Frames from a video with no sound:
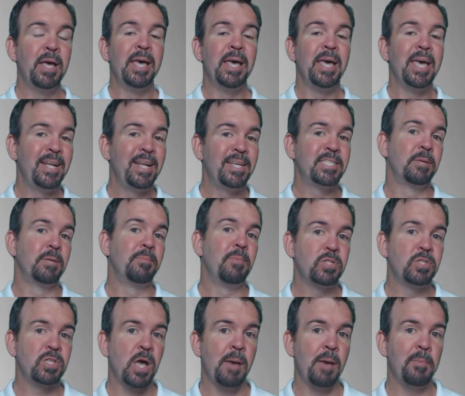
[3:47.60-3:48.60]
But
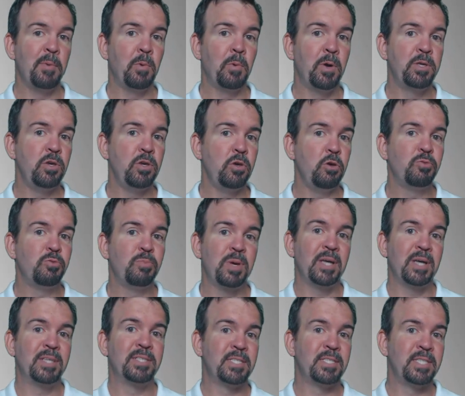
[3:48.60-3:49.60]
it is the most common one
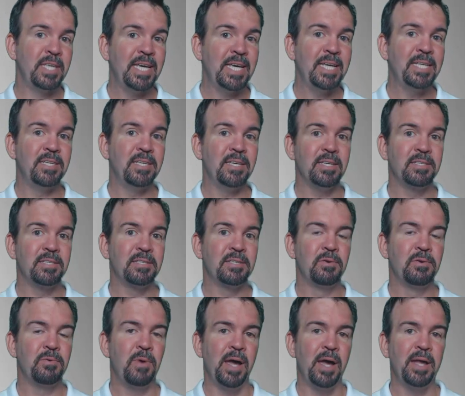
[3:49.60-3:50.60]
used because it's the
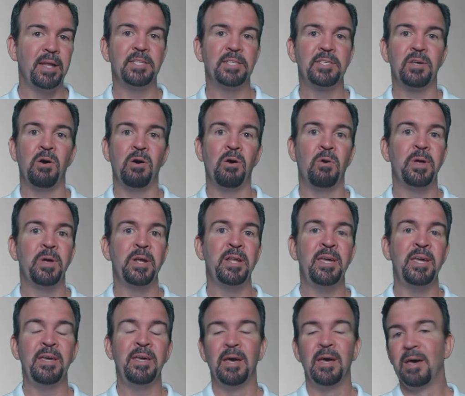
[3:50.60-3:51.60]
easiest, right? It's
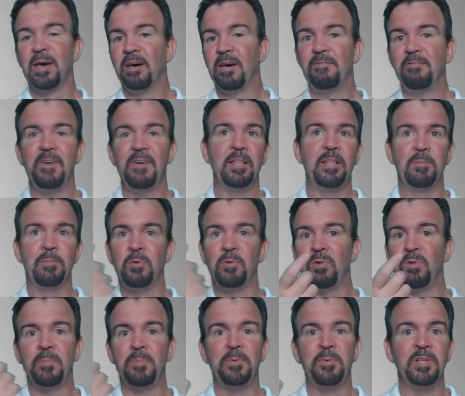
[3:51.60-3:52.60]
already
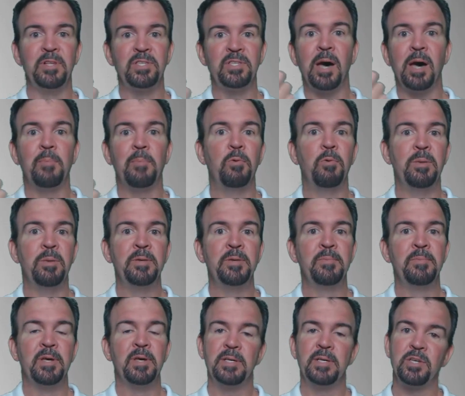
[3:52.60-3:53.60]
available up in the
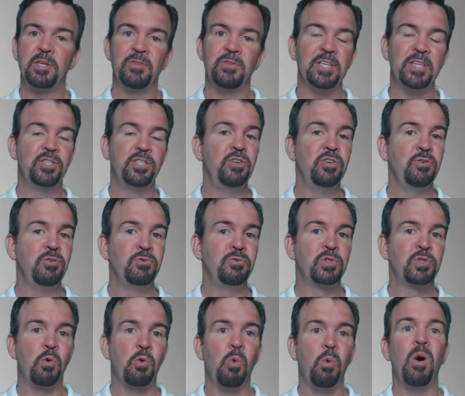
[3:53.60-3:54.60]
top ribbon, and so that's
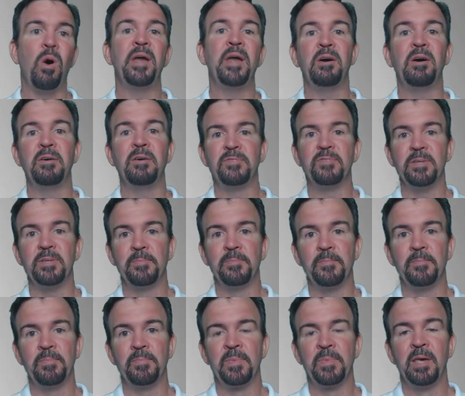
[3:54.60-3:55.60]
used quite
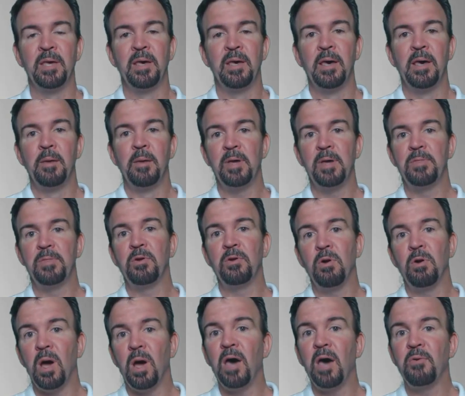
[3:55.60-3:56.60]
often.
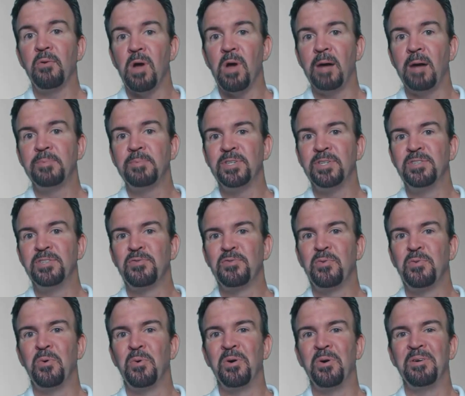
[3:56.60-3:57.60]
But there are other
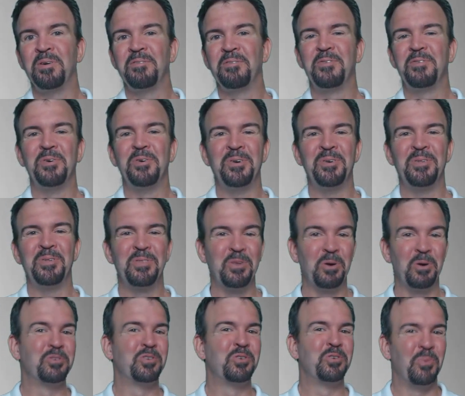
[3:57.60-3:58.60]
options for
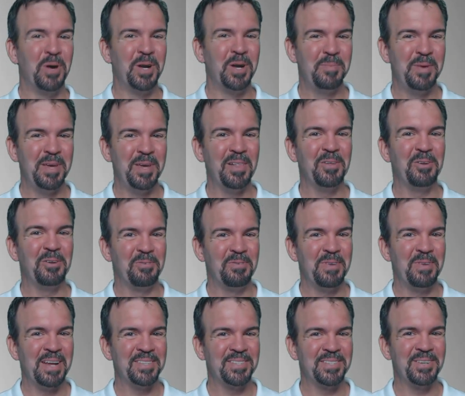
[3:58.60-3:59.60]
those who want to
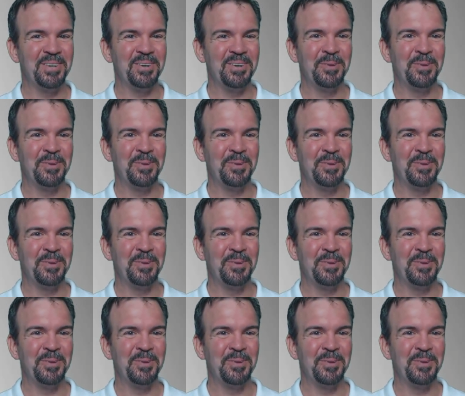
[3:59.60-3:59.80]
be a little